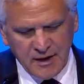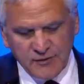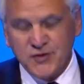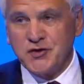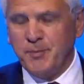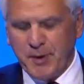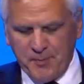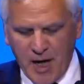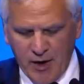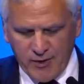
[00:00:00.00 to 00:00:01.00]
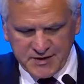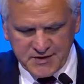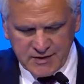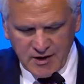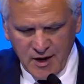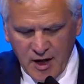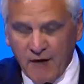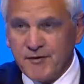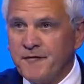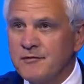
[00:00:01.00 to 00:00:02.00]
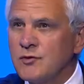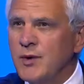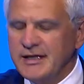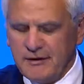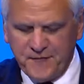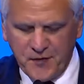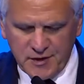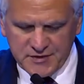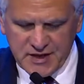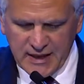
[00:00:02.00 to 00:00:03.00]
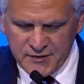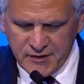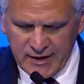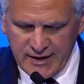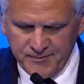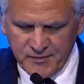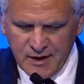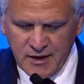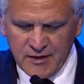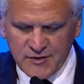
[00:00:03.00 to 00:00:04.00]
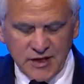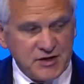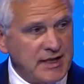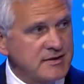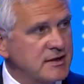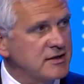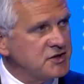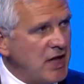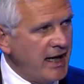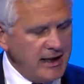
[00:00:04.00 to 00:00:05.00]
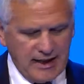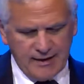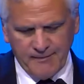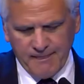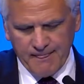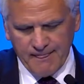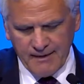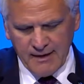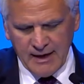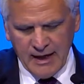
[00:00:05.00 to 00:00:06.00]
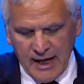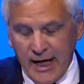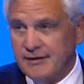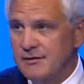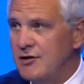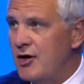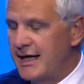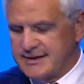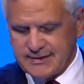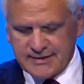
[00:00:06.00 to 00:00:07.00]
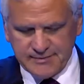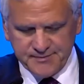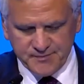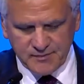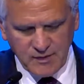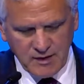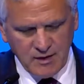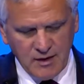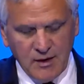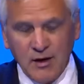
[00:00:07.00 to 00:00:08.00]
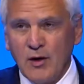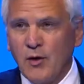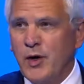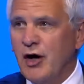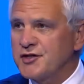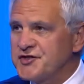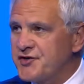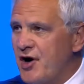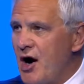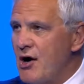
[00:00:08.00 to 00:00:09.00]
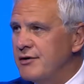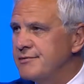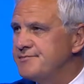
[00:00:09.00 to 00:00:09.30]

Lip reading: the superpowers of the 21st century, such as China and the US. We are strong